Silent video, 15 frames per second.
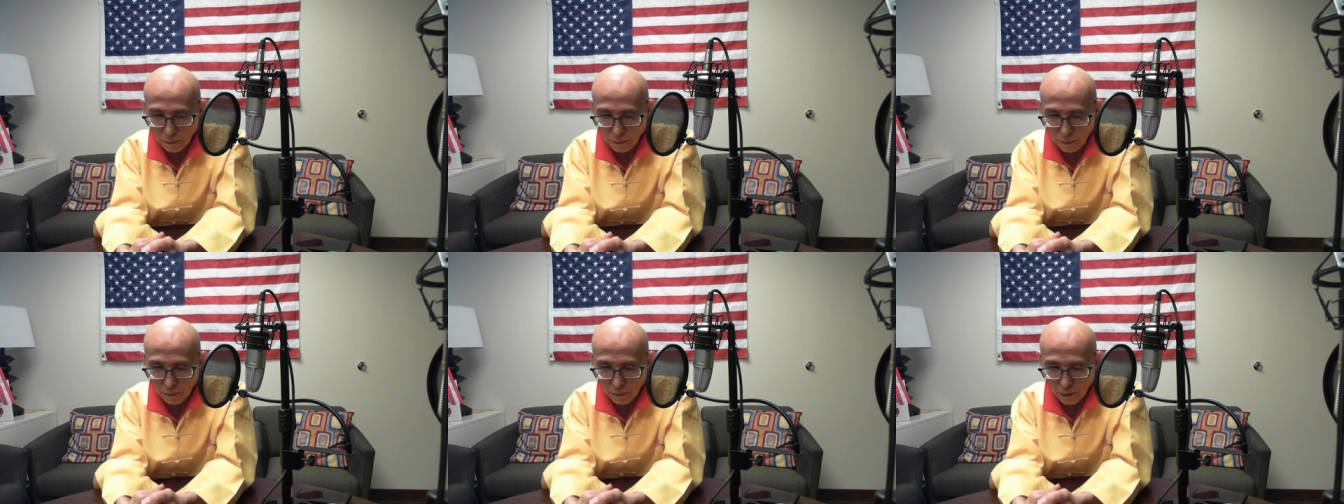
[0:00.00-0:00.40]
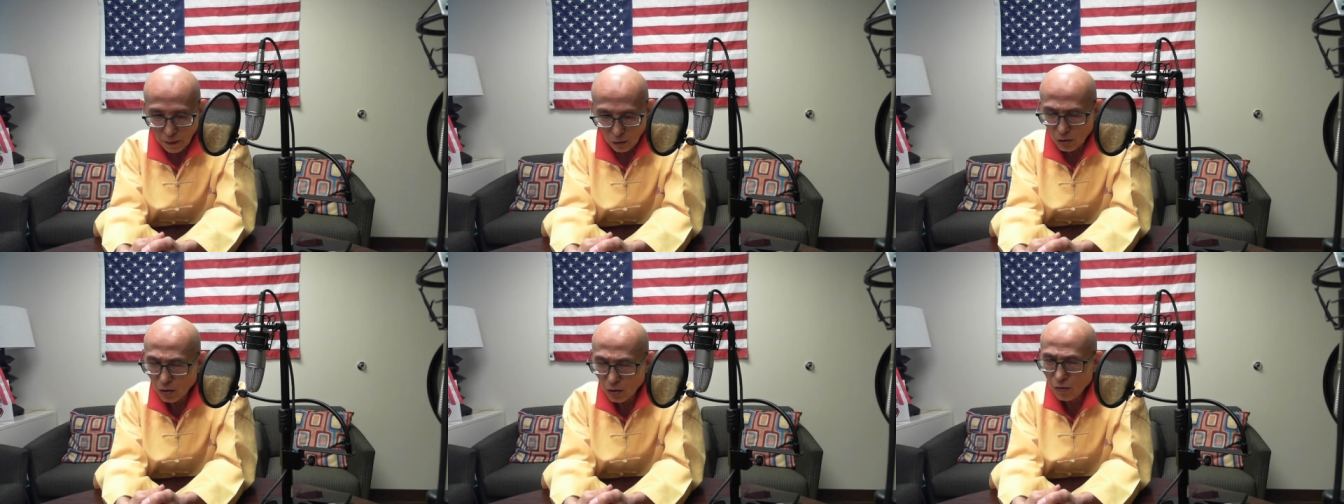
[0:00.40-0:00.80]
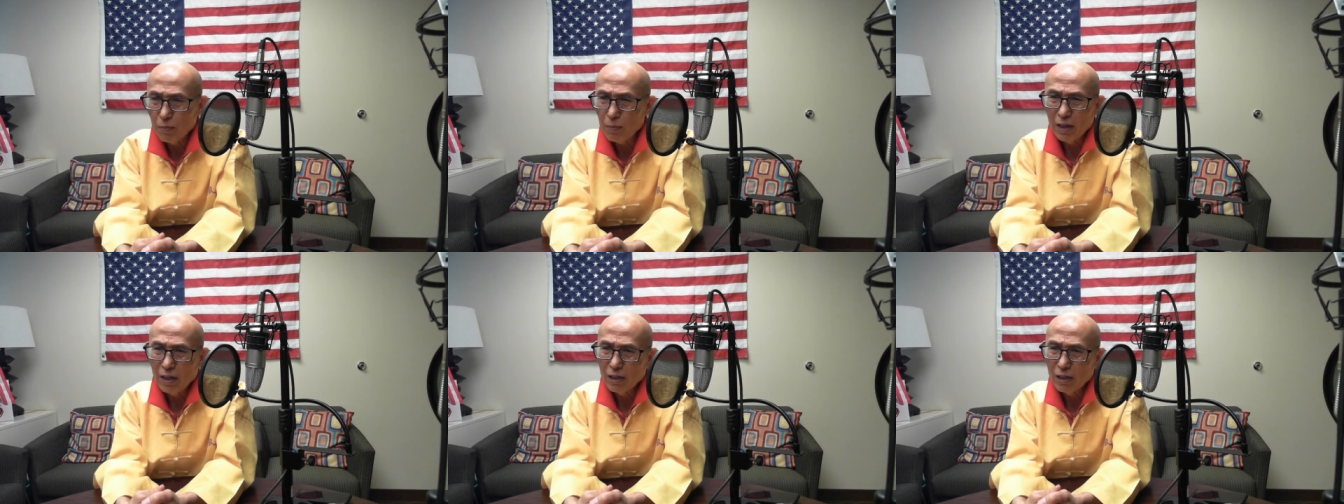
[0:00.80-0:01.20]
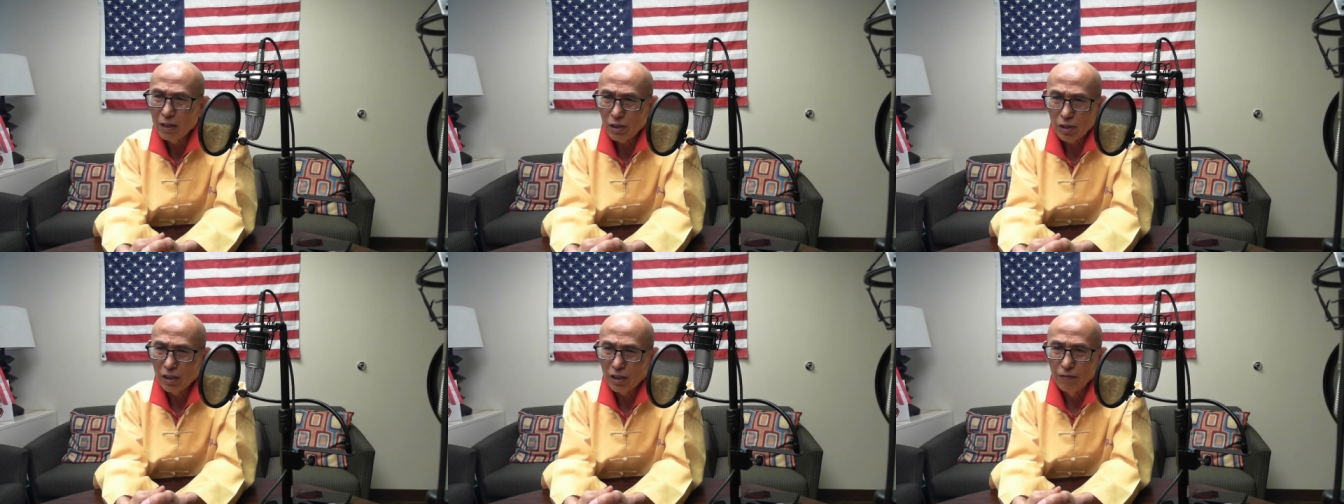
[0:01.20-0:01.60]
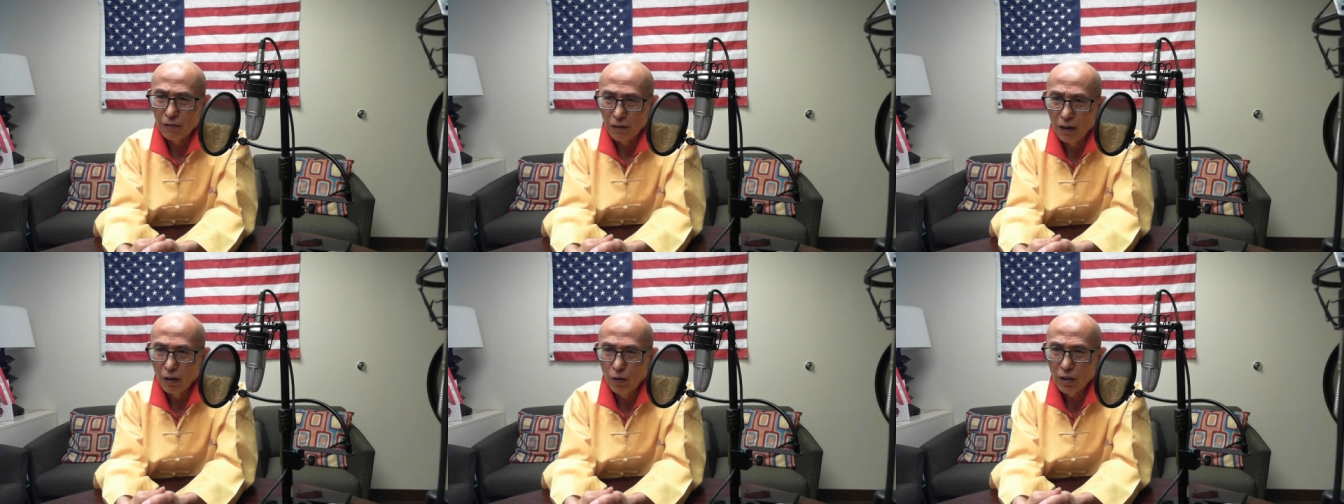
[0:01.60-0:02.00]
Oh, you for many years I suffer.
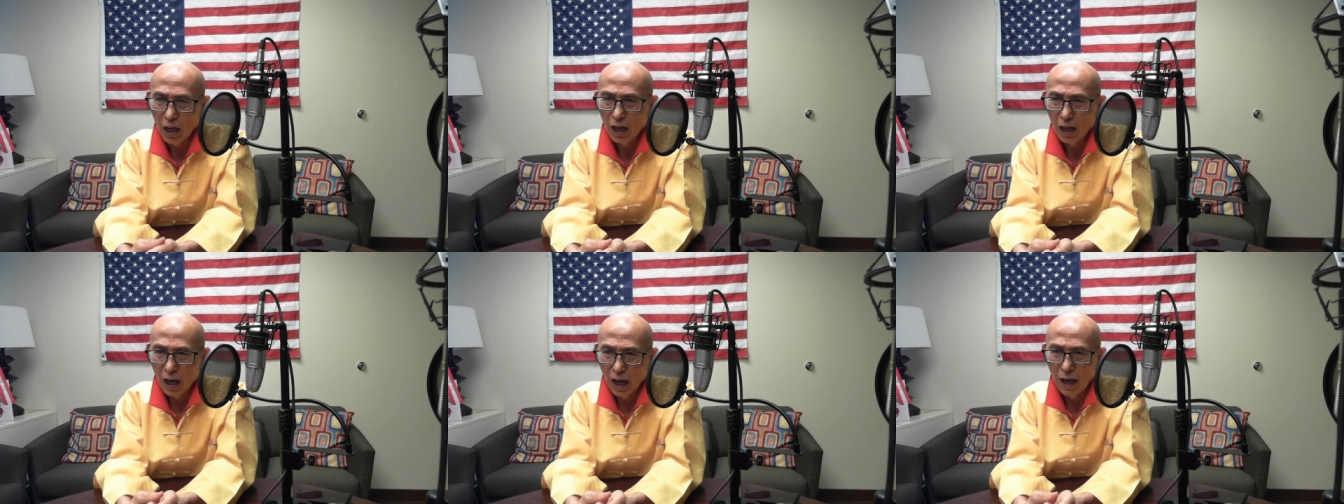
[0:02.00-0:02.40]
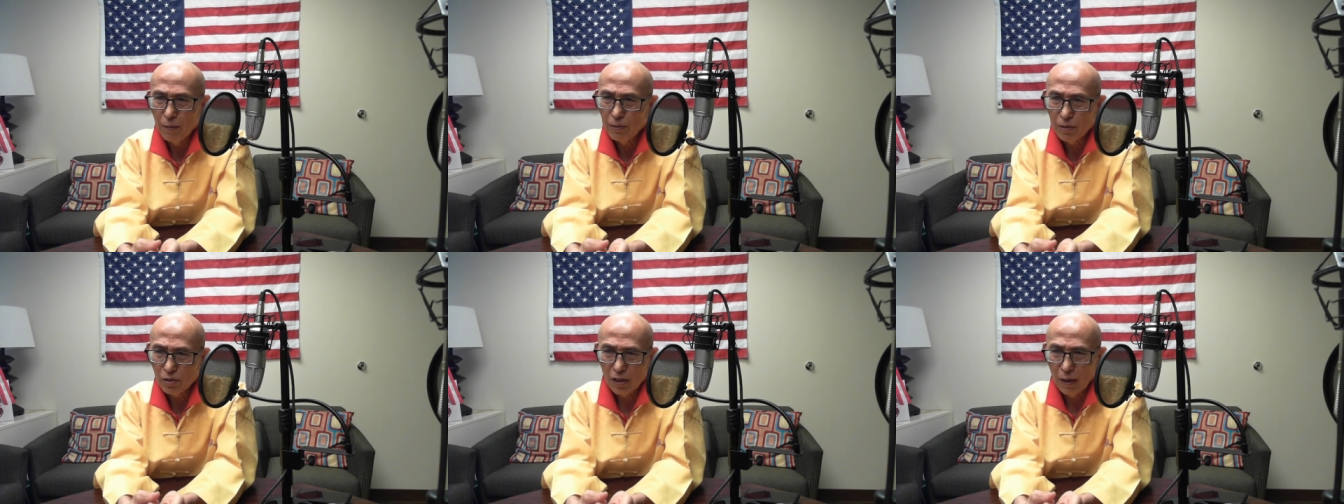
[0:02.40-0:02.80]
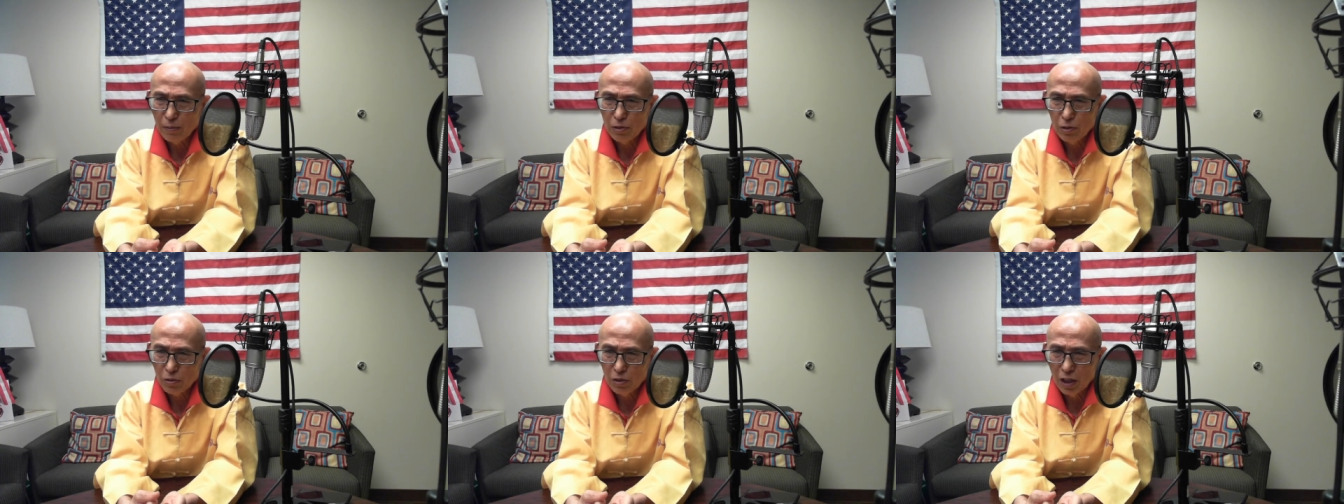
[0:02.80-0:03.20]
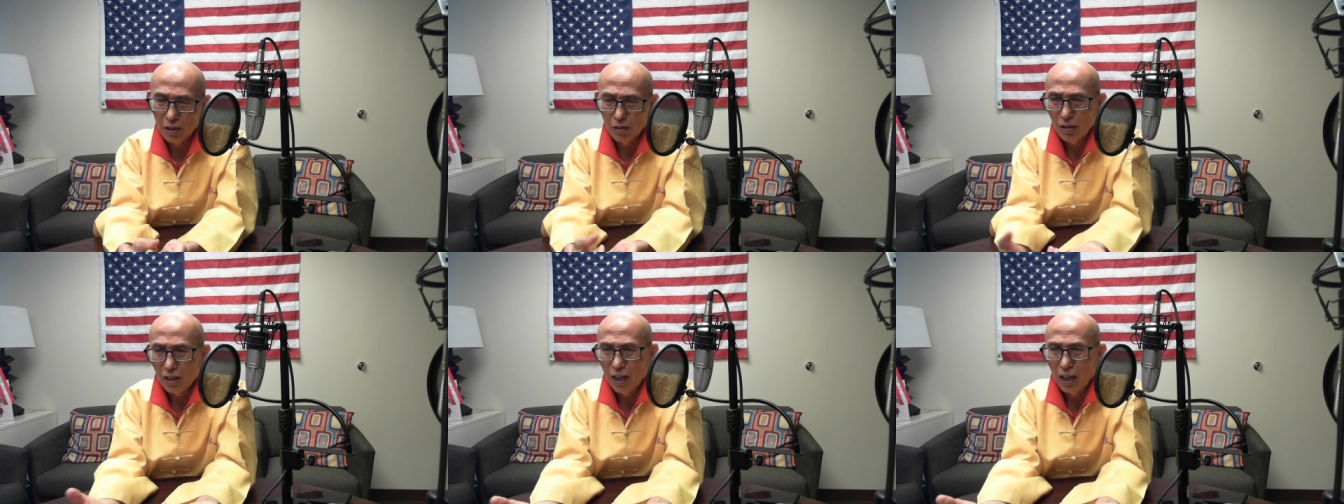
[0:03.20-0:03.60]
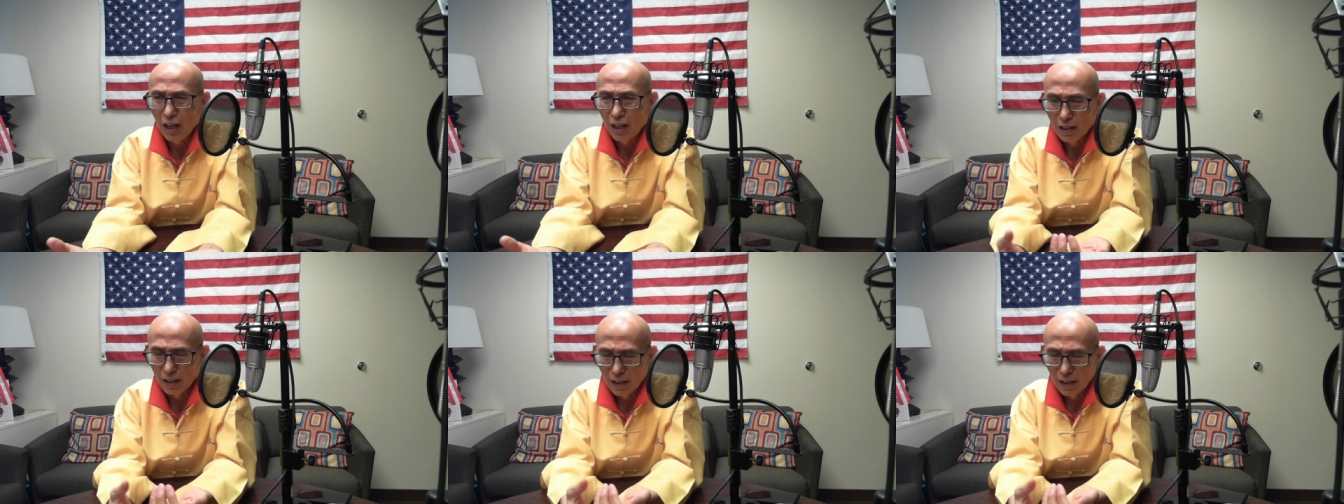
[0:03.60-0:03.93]
Oh yeah, absolutely. You're a kid.